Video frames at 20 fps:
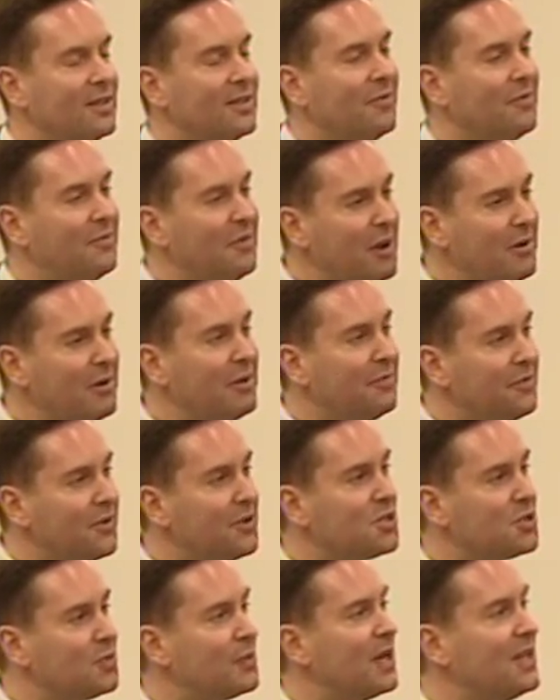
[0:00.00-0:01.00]
The very
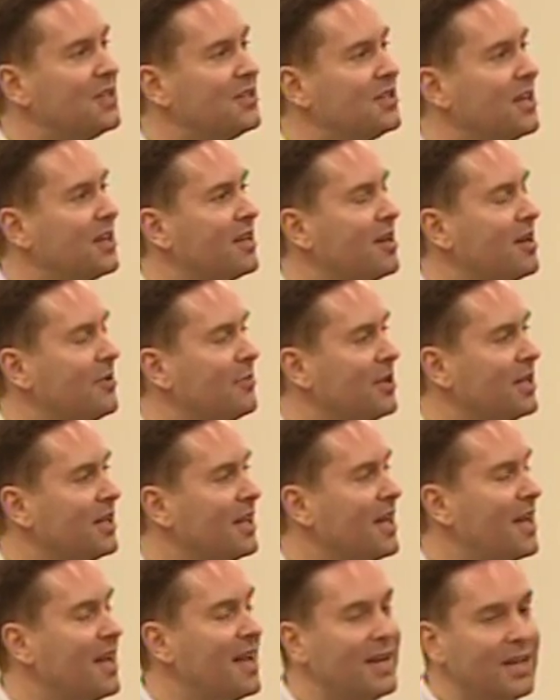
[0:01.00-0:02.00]
first place they're coming
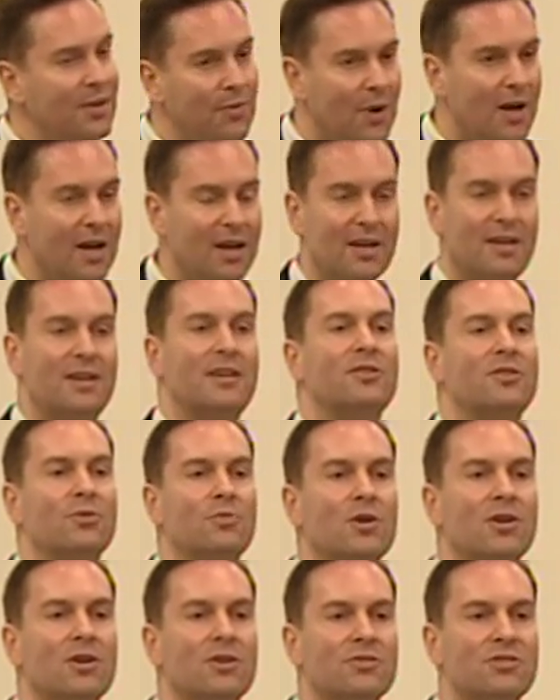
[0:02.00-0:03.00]
anywhere in the
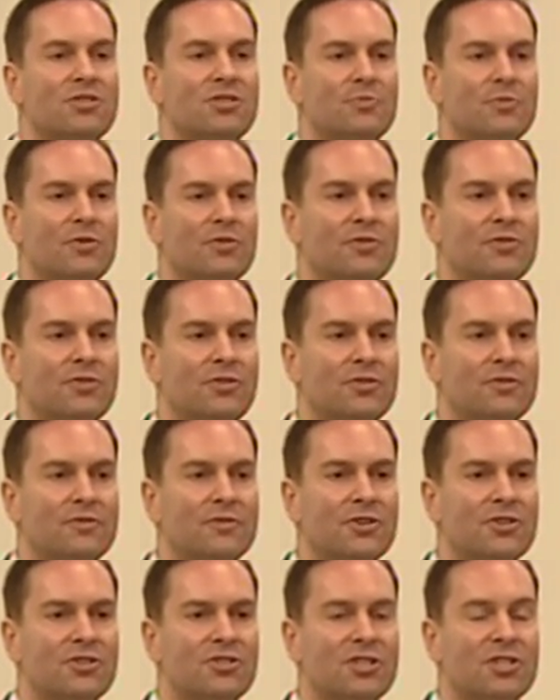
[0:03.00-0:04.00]
world is to Montfort
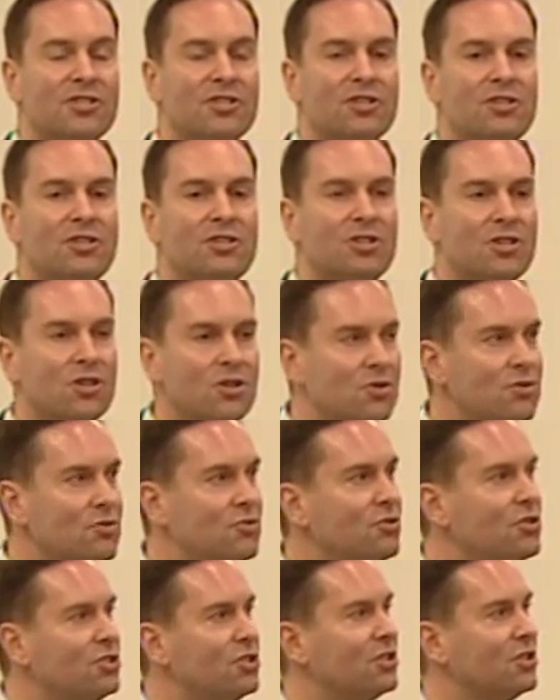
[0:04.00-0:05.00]
University. It's a huge,